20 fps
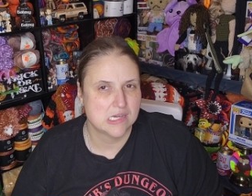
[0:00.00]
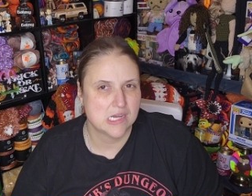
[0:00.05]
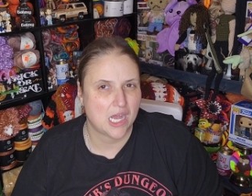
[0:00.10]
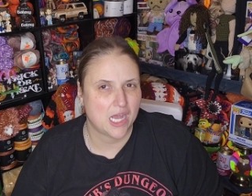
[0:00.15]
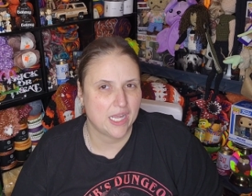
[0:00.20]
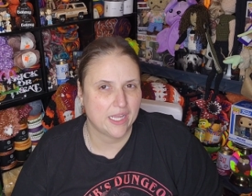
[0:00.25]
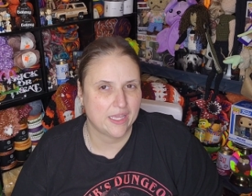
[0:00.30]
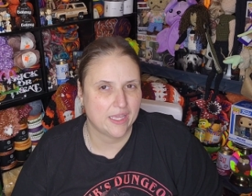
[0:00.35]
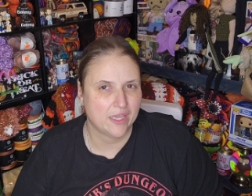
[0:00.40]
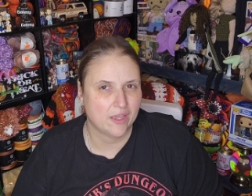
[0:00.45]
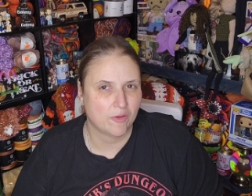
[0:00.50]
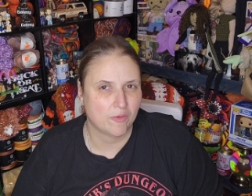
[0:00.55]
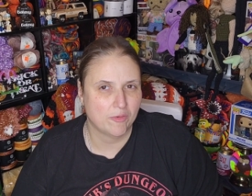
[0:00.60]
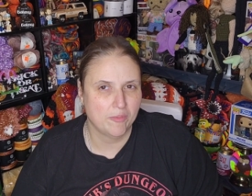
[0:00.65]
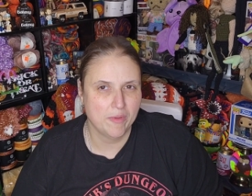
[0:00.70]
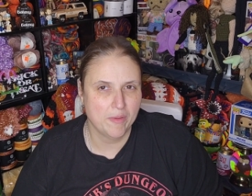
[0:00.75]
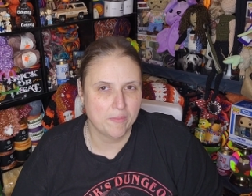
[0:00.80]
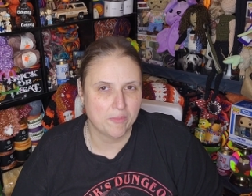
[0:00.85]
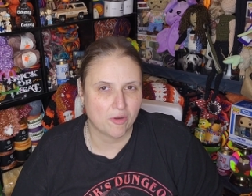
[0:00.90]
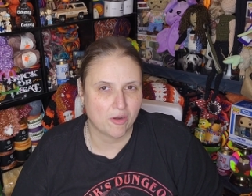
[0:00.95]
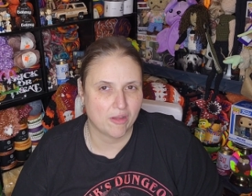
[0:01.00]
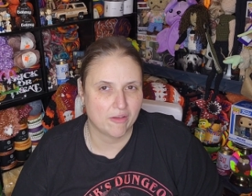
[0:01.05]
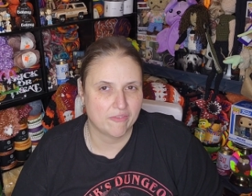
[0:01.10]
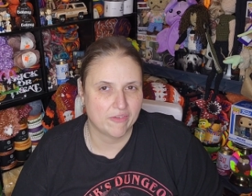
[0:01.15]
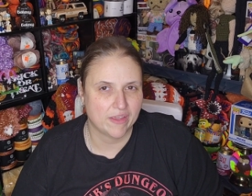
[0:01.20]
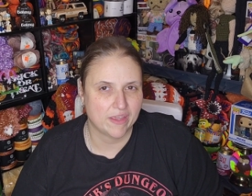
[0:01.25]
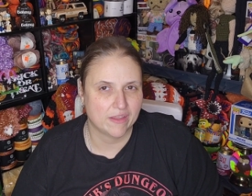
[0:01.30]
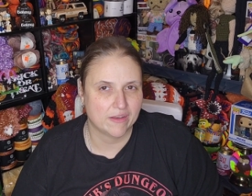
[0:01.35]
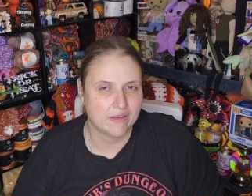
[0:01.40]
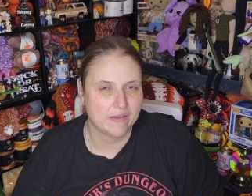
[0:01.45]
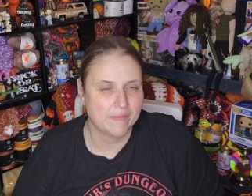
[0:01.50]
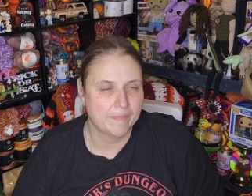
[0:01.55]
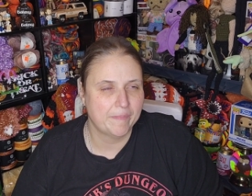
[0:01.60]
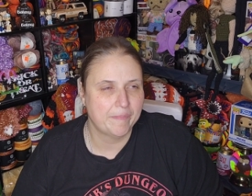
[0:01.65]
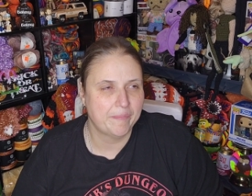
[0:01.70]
I can't remember offhand.